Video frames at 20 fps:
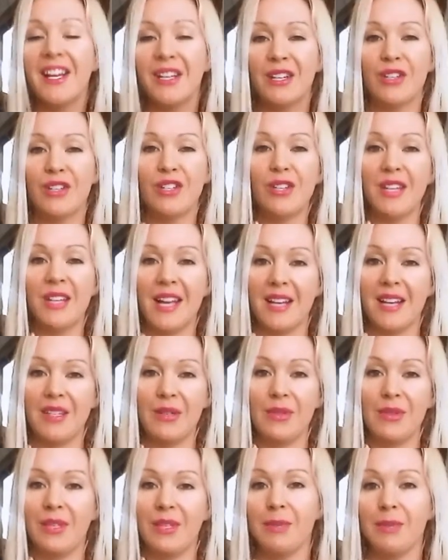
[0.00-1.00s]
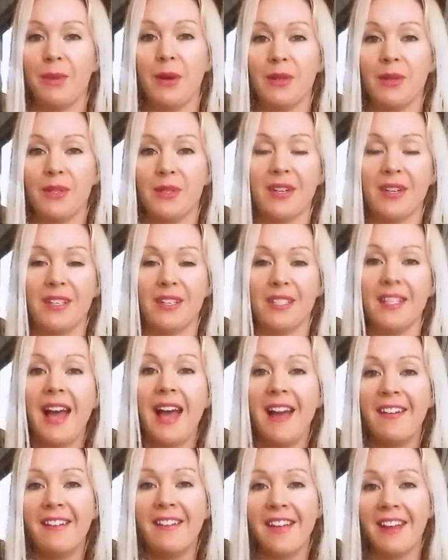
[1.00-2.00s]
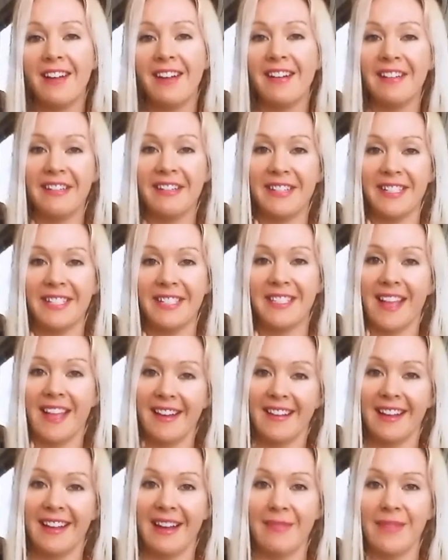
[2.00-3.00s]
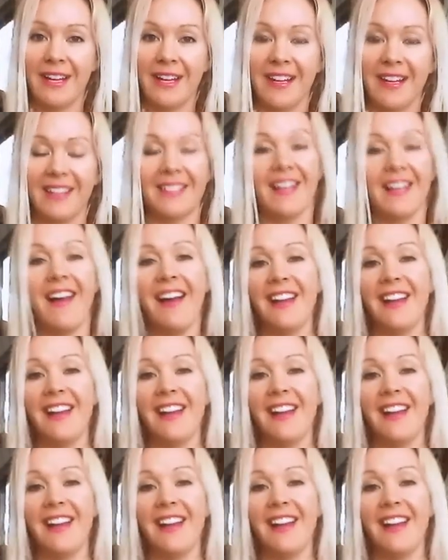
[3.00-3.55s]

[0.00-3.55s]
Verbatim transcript: usually i do this post on a saturday and here it is sunday because